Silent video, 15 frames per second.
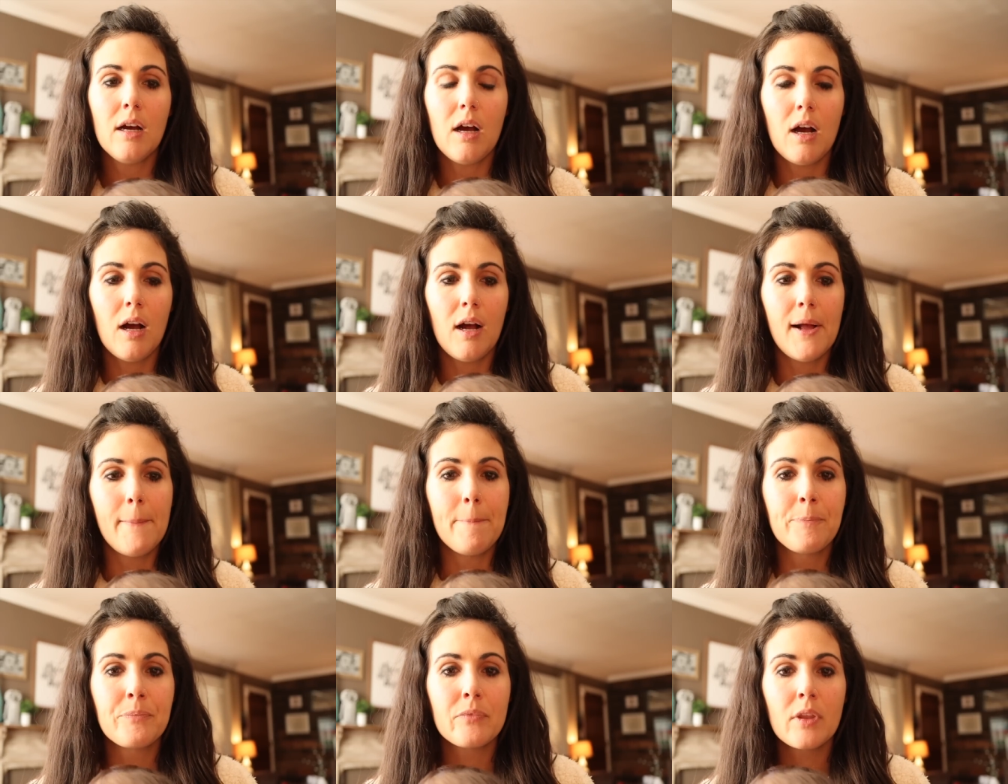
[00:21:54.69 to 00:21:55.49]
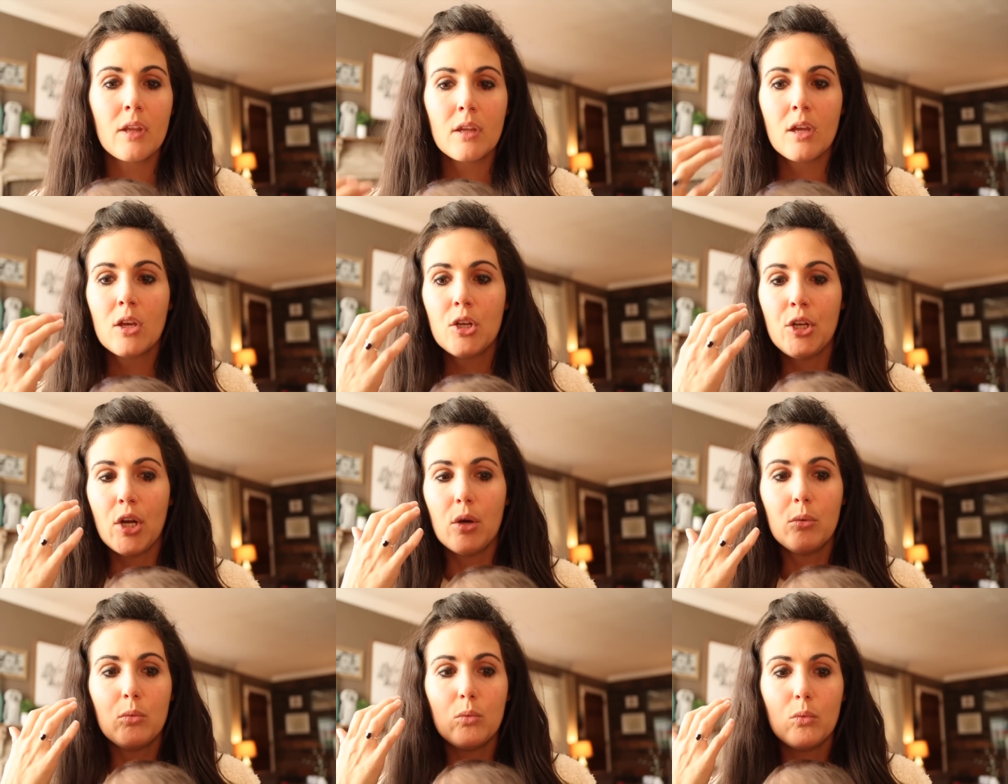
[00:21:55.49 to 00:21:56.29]
You
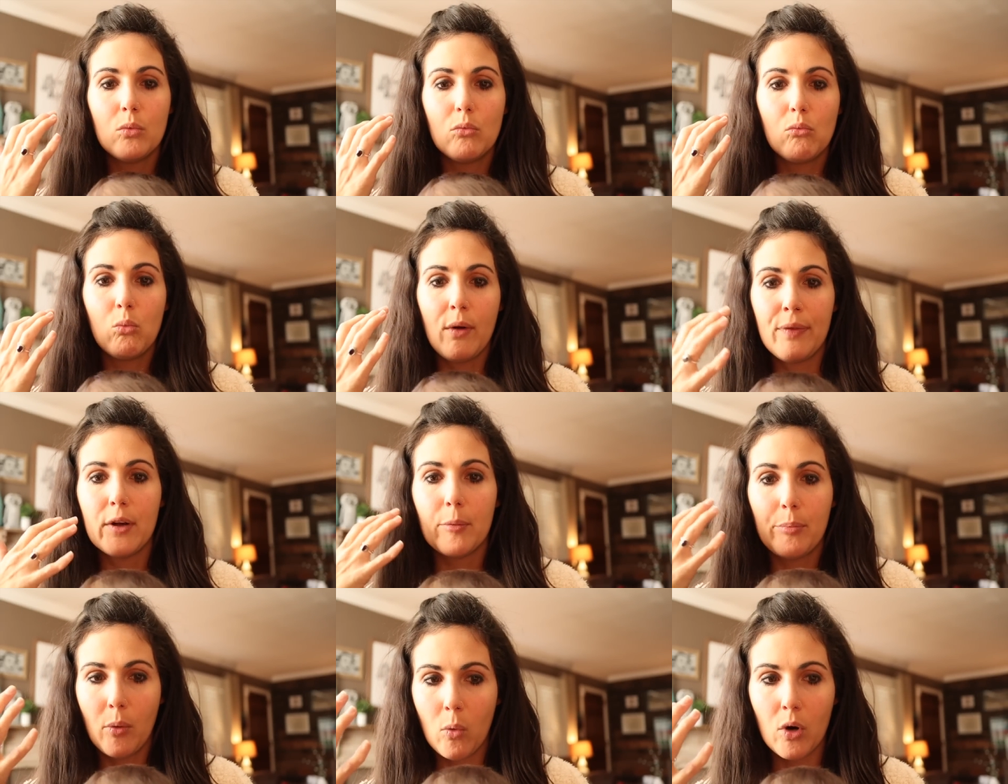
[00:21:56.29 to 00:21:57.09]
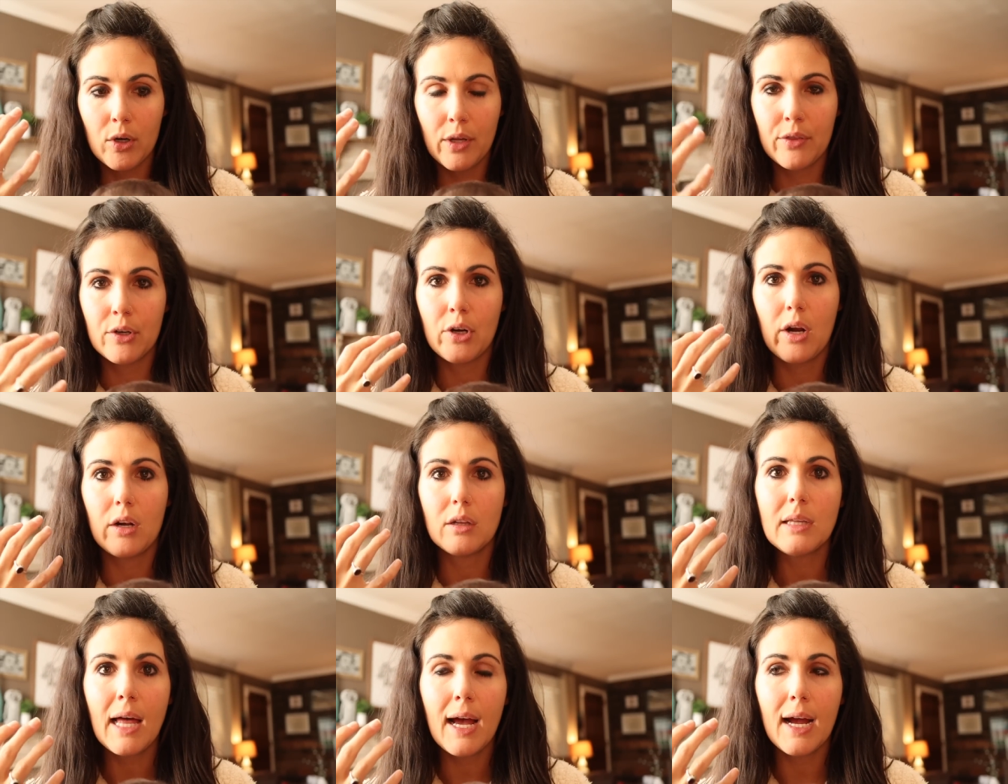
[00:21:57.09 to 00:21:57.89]
know, when they're born and they're not
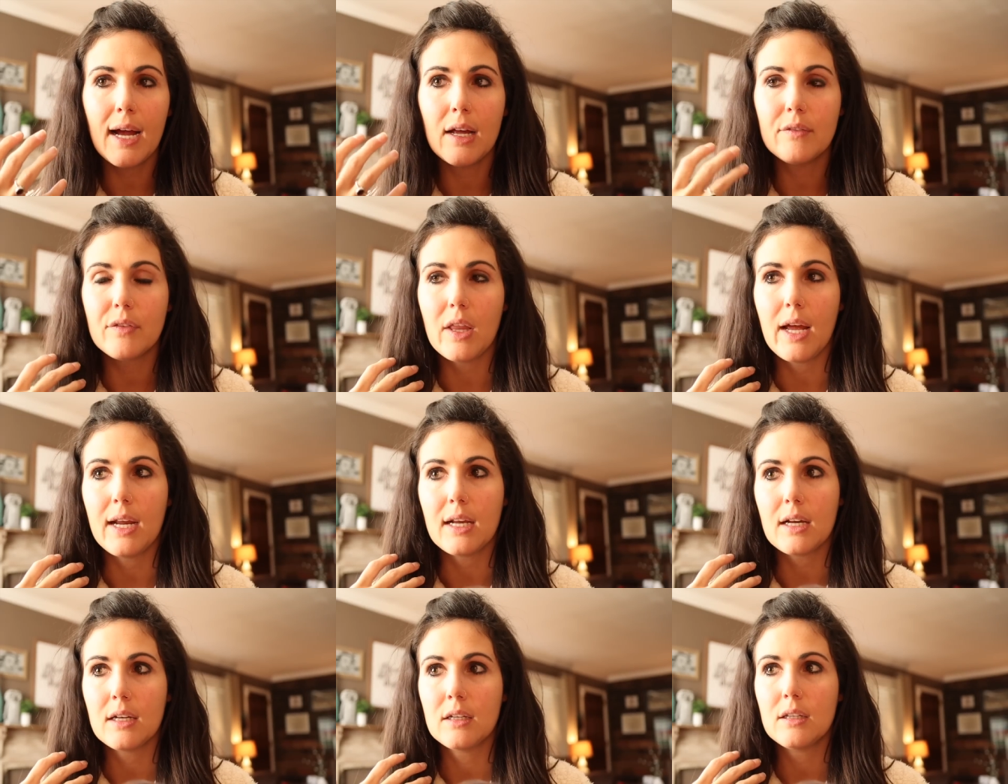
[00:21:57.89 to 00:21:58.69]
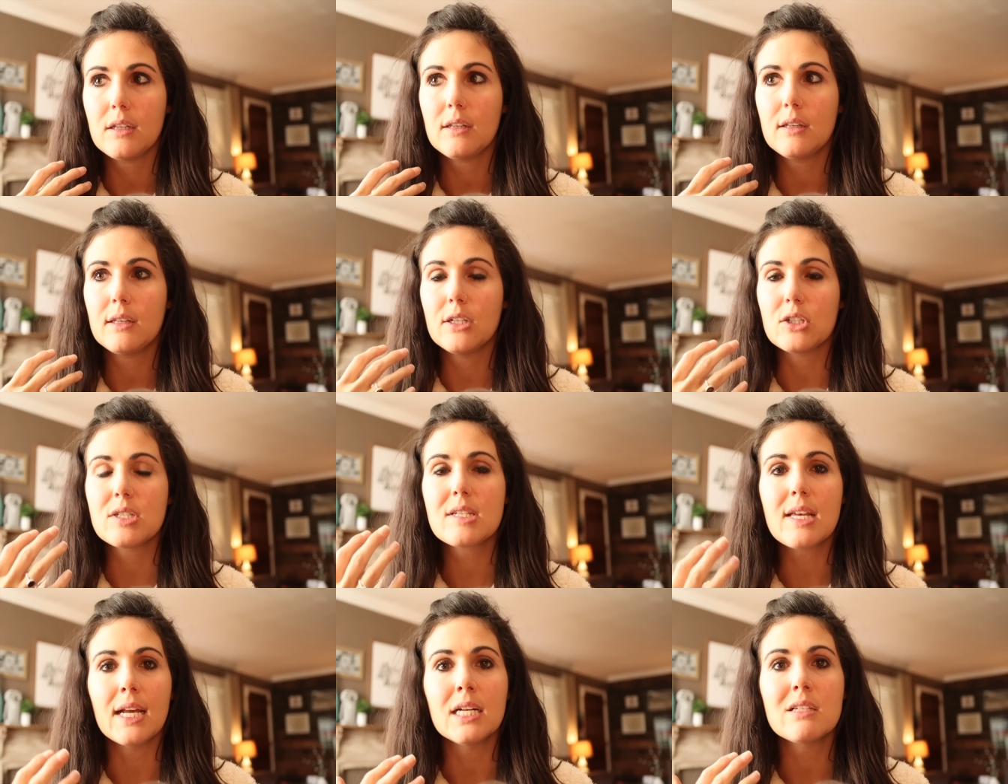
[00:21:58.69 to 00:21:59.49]
alive, like their
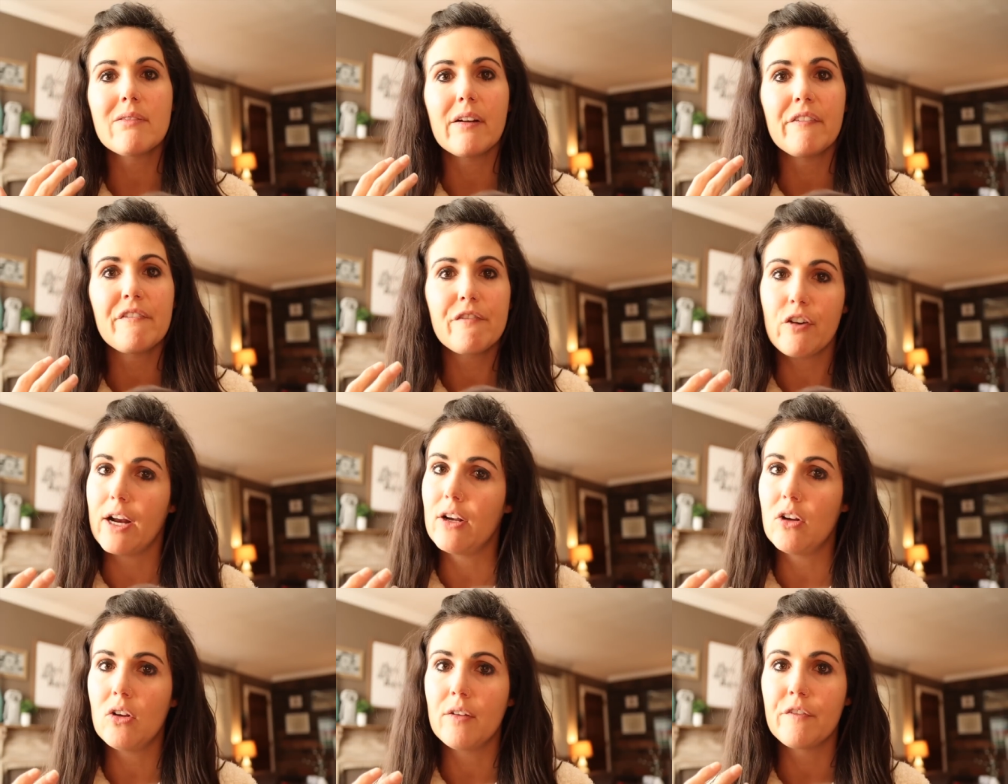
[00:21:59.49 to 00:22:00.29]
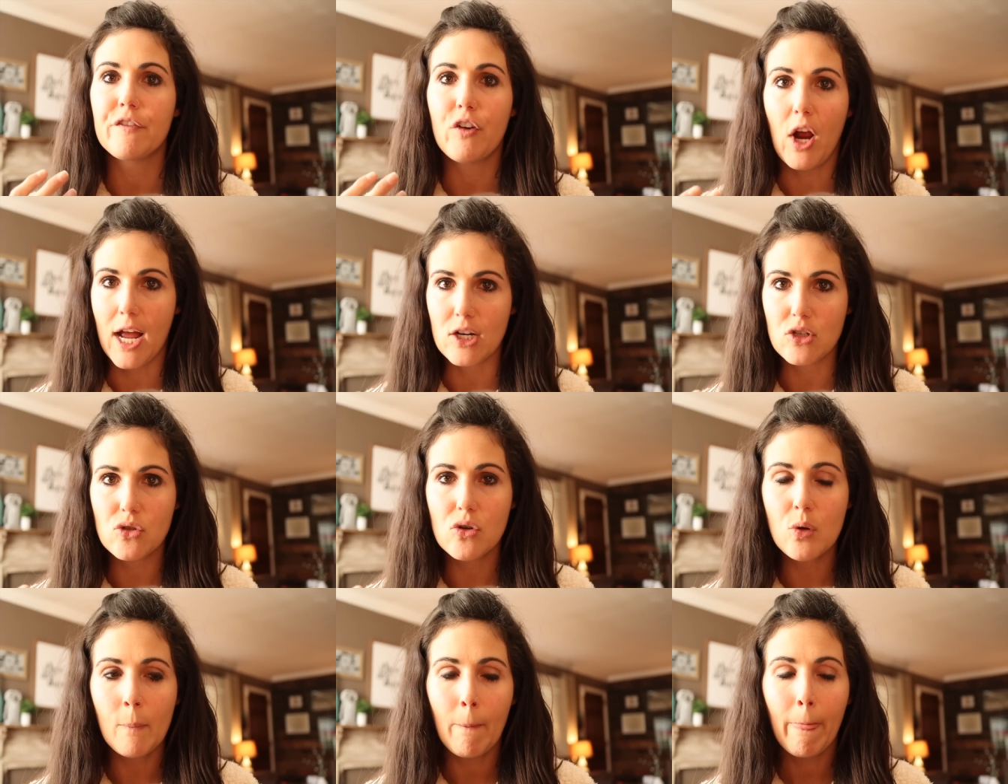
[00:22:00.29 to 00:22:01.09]
skin is very frail and
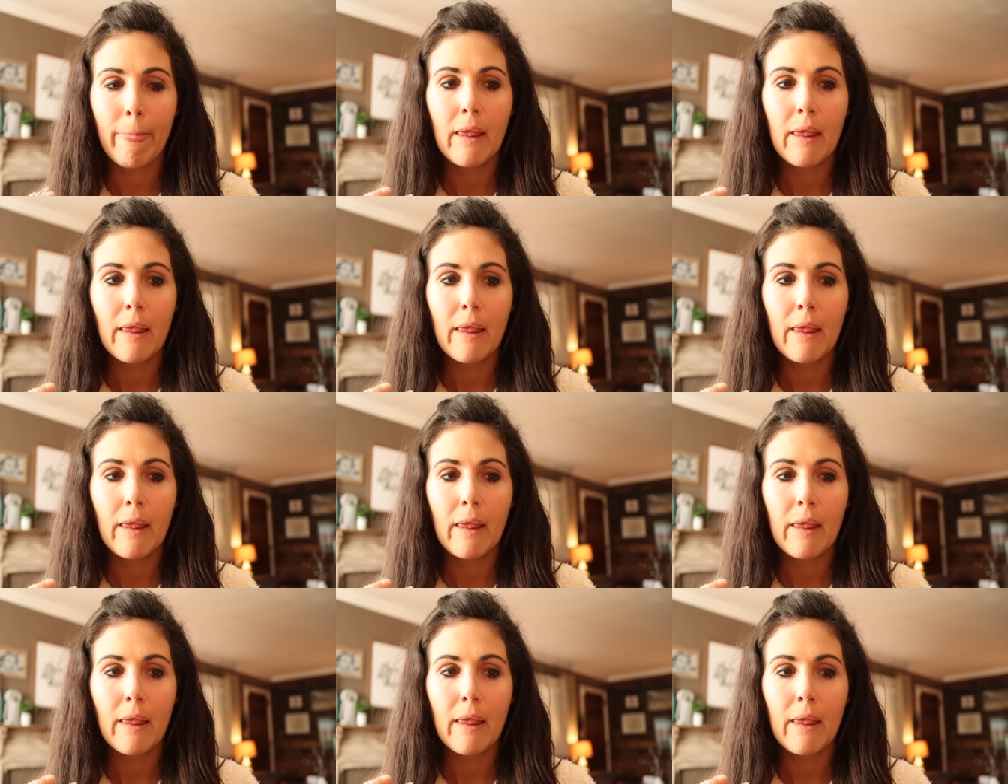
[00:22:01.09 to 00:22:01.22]
fragile.